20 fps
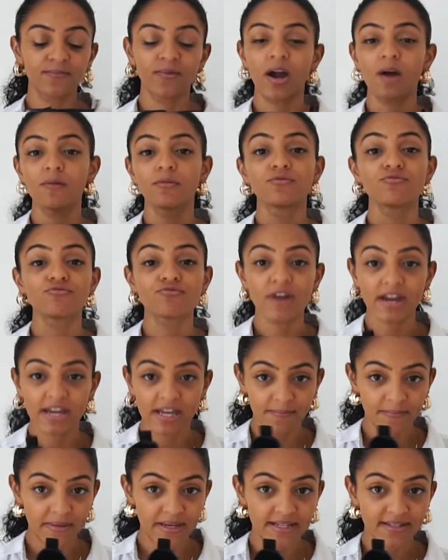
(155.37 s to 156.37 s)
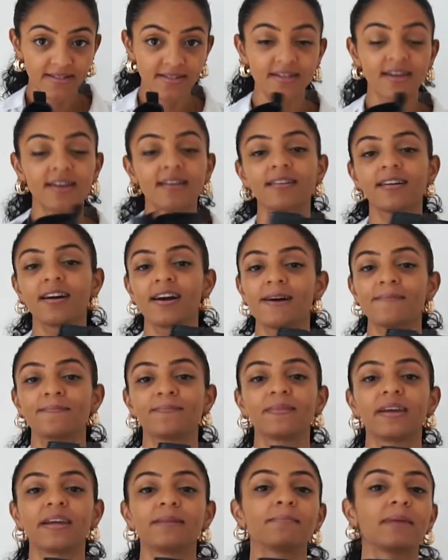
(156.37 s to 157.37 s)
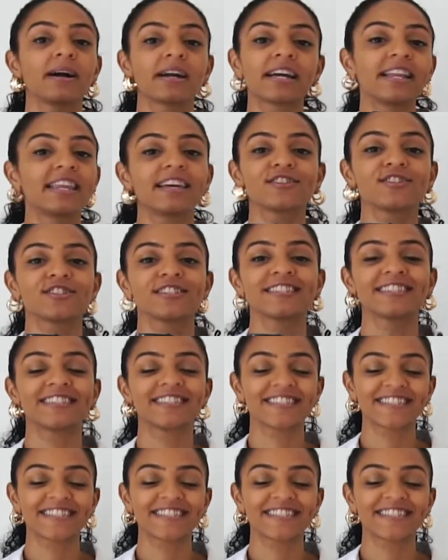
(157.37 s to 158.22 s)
I would recommend in my collection.